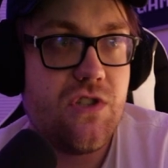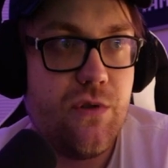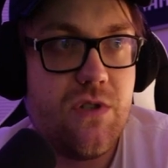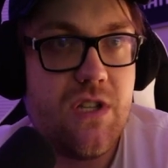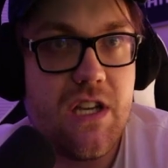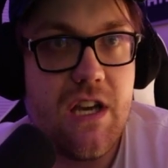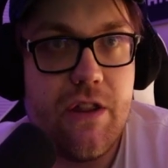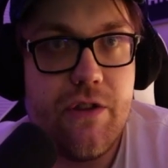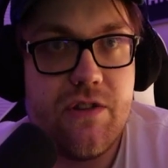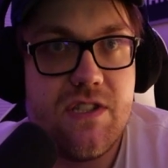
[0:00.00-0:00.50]

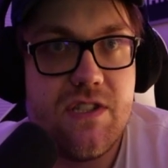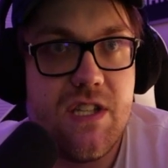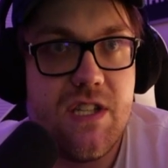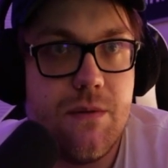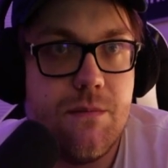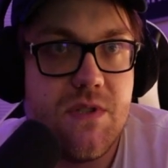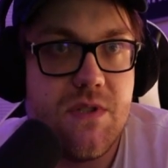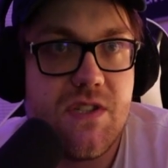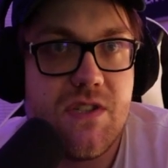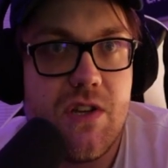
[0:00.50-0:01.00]
together
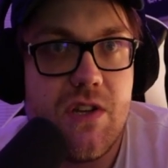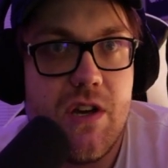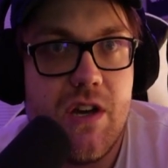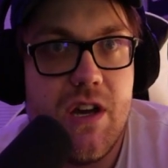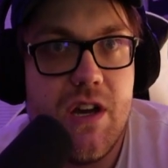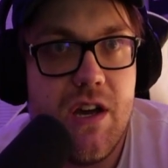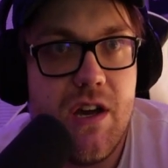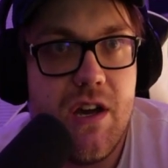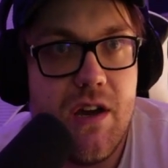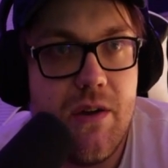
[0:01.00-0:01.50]
seems
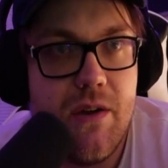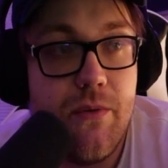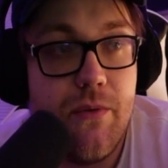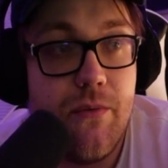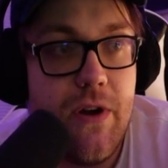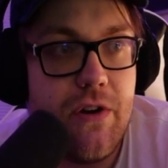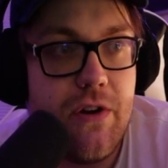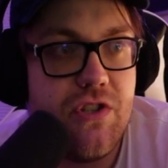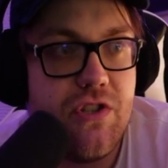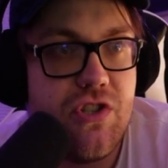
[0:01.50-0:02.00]

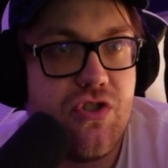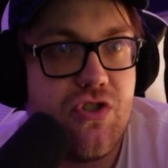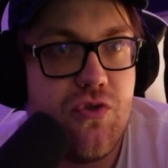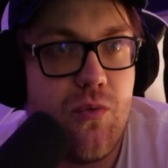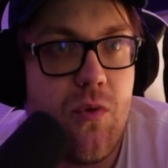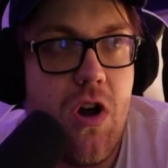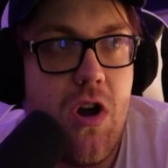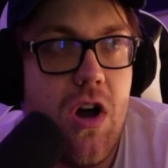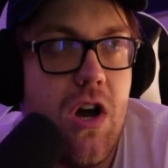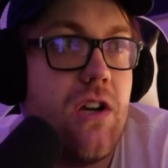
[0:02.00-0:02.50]
very
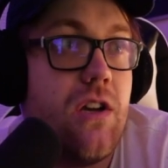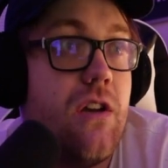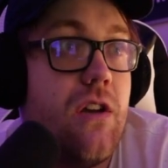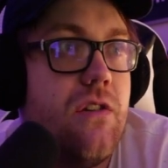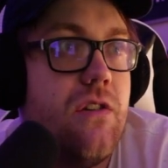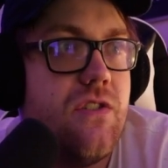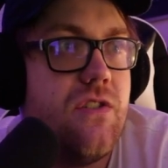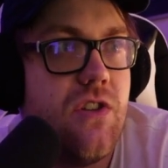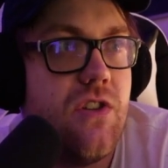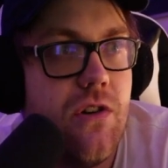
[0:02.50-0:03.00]
strong.
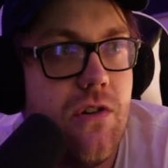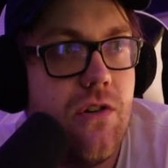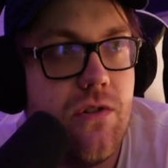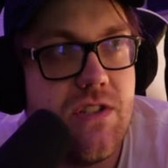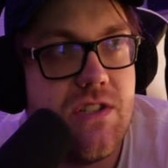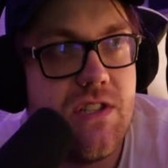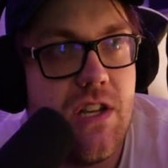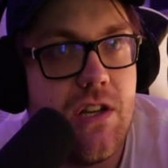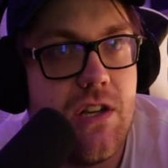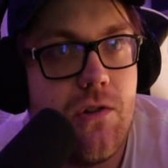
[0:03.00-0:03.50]
So
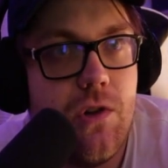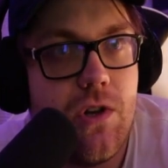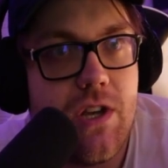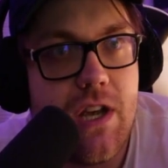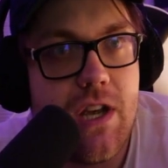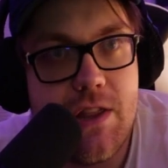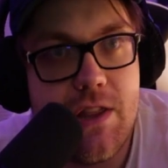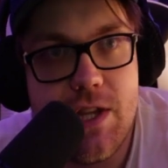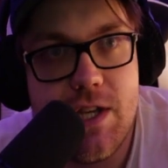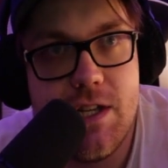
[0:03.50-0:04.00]
let's take a look
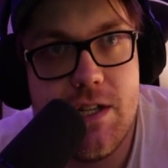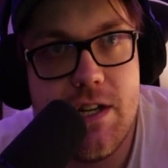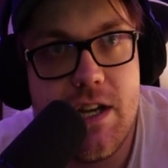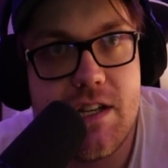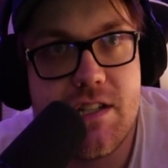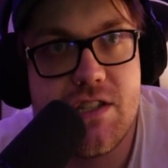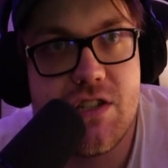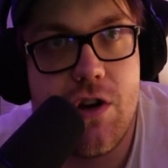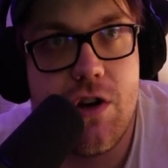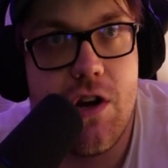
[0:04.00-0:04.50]
at the
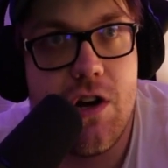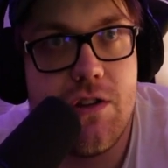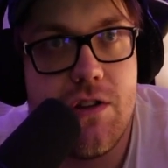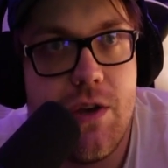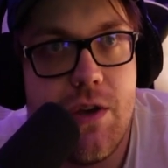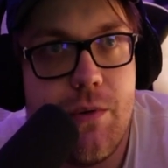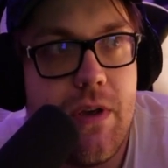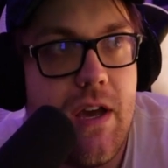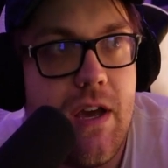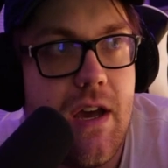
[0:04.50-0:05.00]
next card
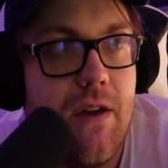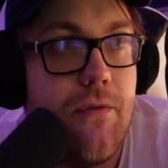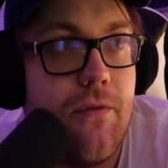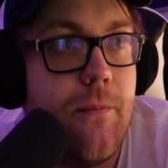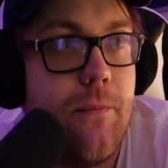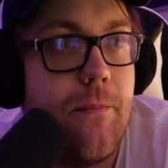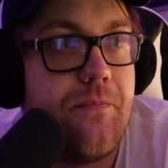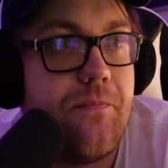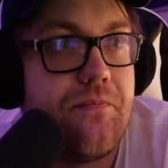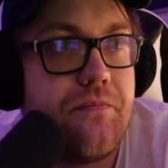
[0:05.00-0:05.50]
that we have.
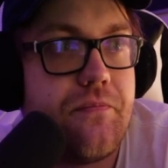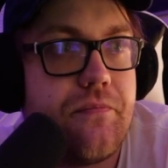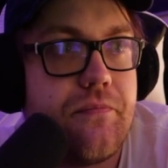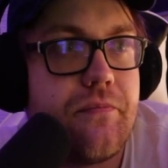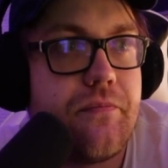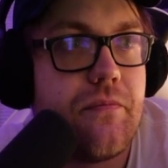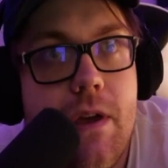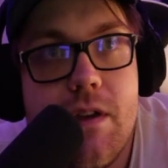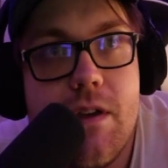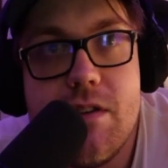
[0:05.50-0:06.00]

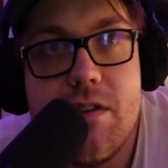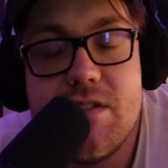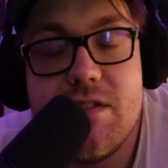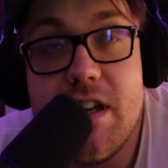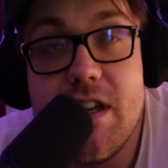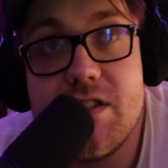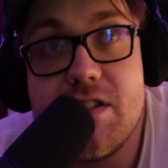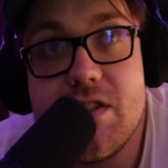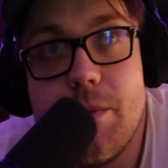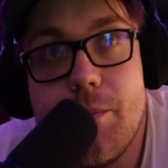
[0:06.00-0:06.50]

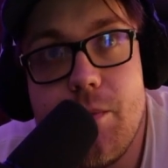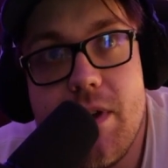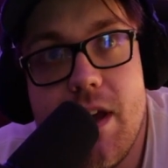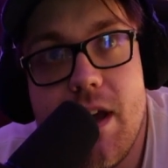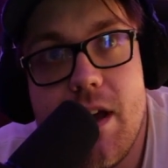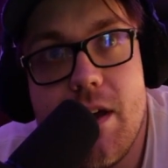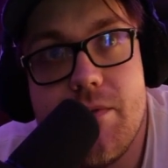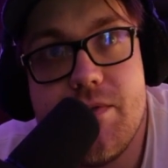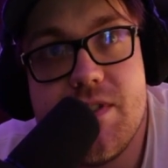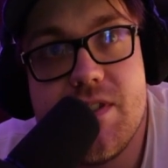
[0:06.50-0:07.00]
Next up, we
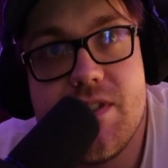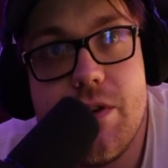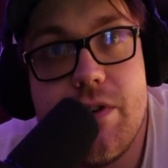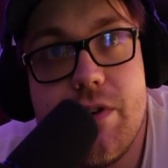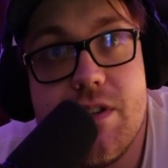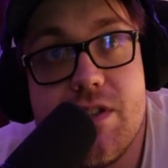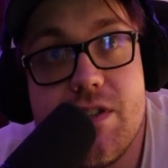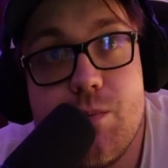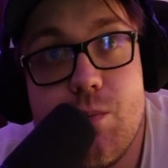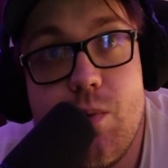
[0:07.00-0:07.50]
have
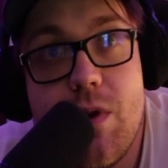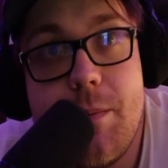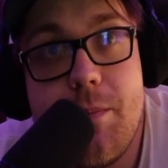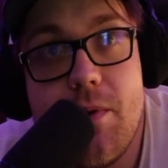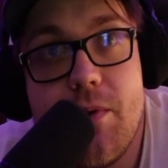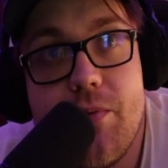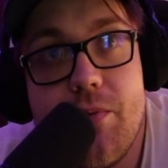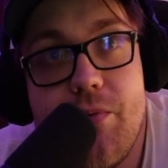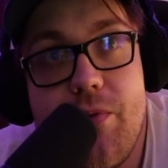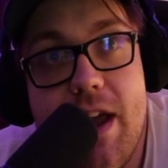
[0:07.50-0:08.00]
Sirians
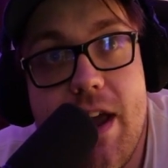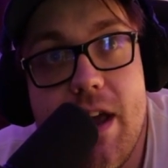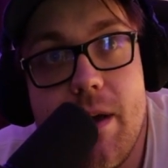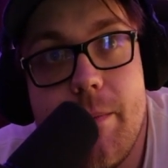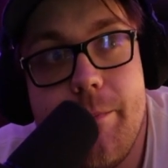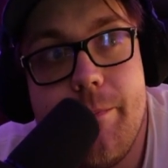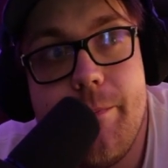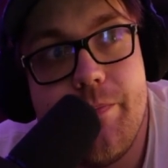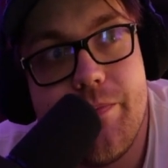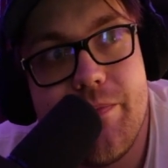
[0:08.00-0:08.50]
Reaper
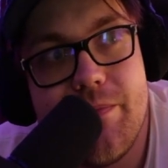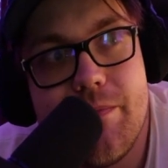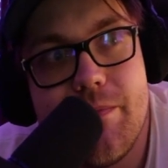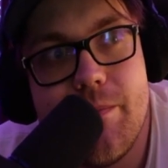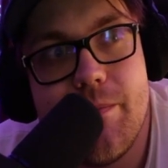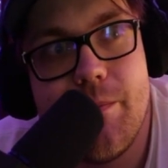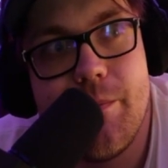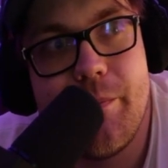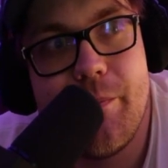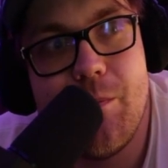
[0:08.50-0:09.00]
Fam.
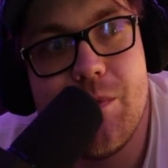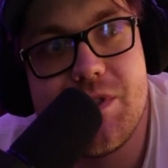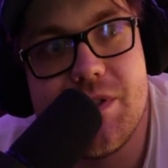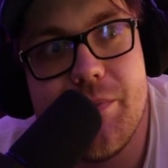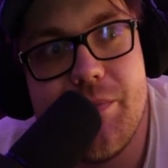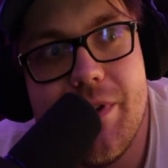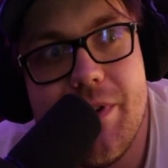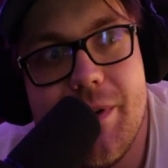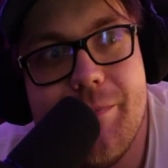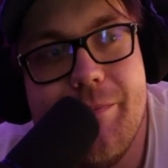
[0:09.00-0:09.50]
What's up,
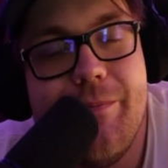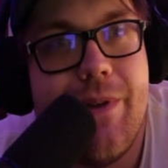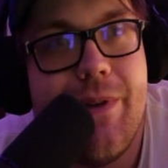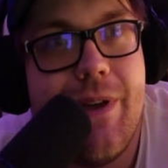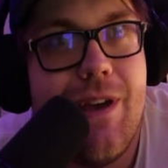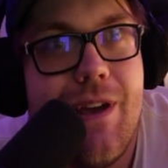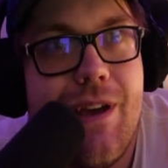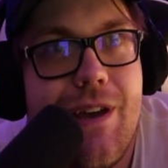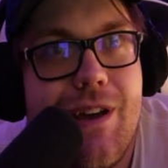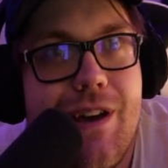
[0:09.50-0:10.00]
fam?
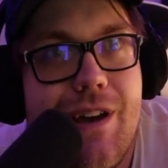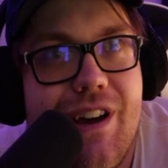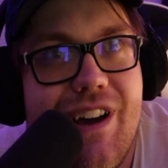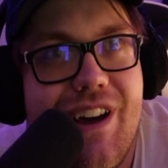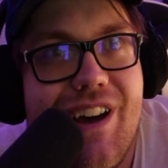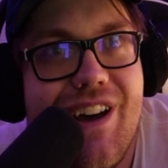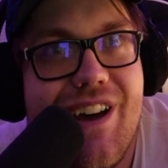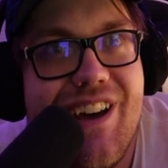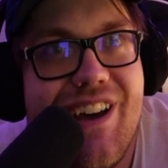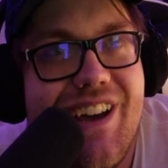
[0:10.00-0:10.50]

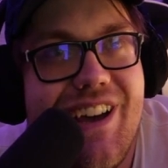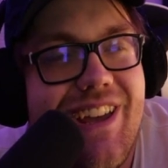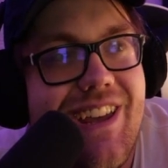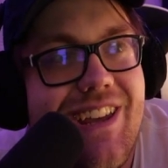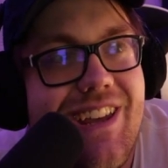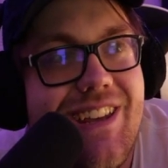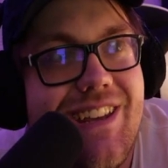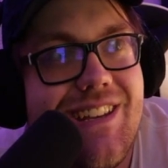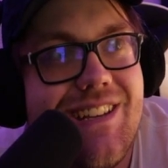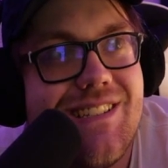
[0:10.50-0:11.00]

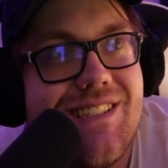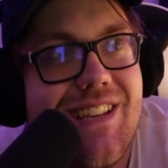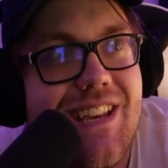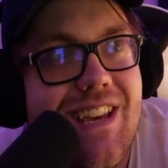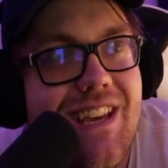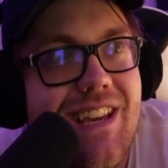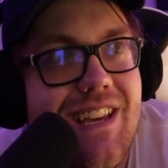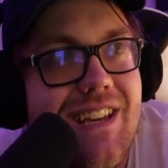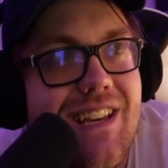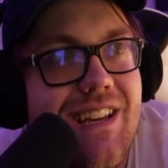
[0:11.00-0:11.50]
It is
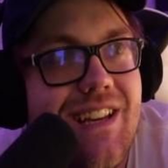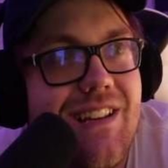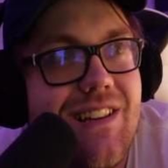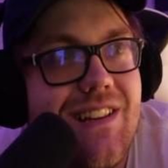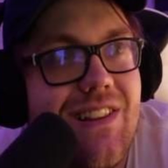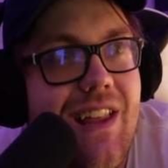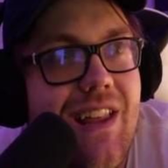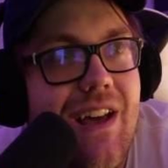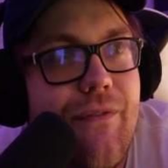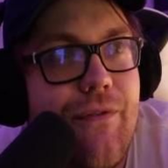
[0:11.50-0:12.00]
a
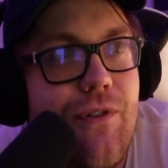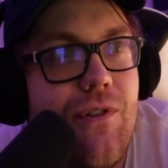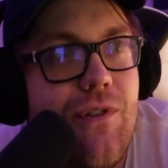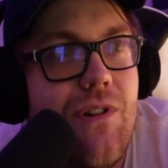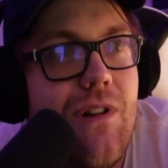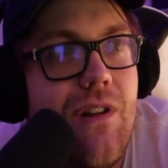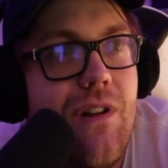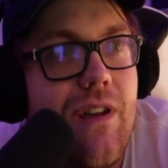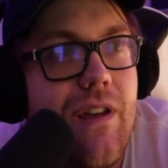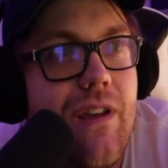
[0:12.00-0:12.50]

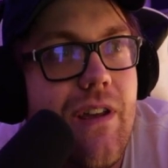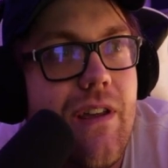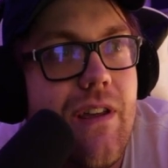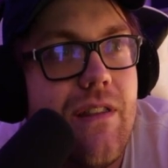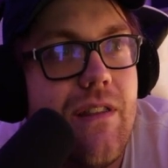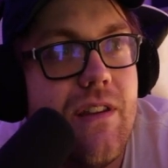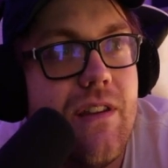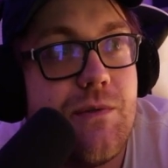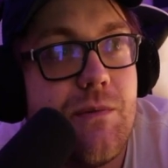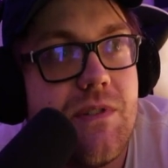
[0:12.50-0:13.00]
level...
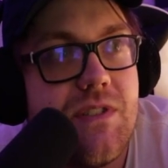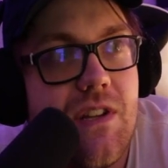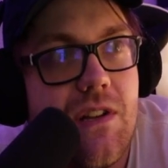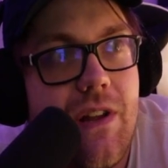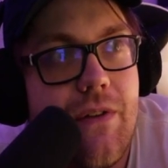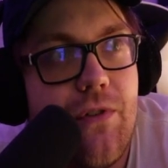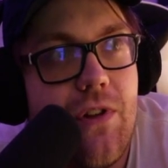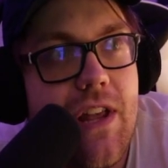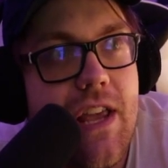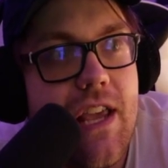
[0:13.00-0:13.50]
This one's a
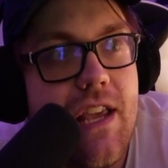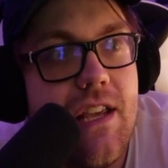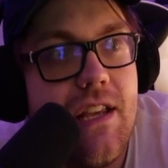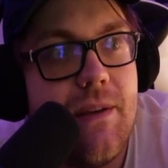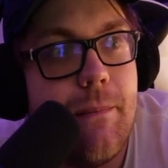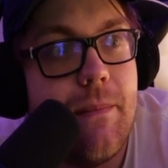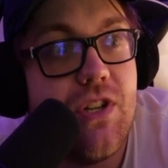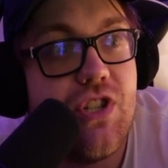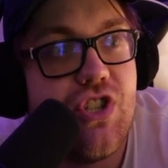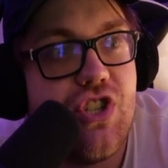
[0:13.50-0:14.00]
level 8
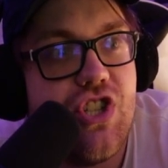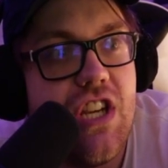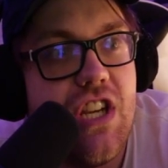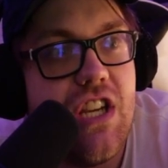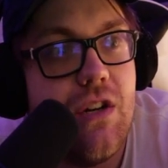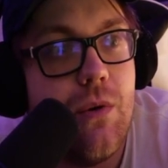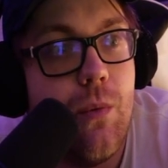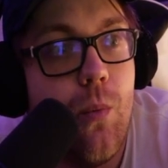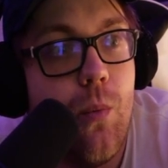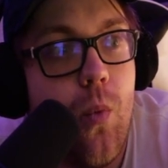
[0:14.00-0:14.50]

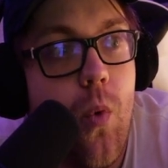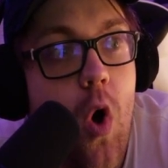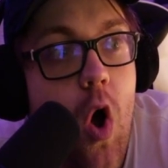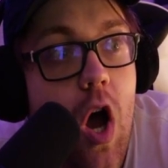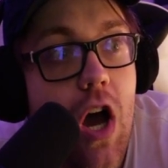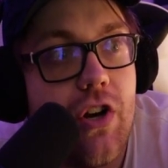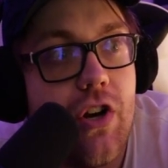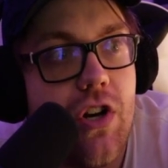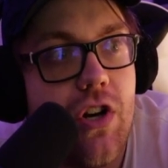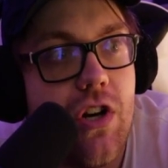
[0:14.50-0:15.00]
machine
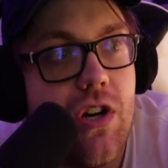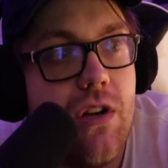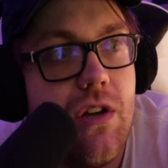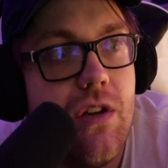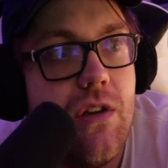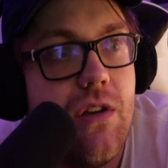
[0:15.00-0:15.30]
water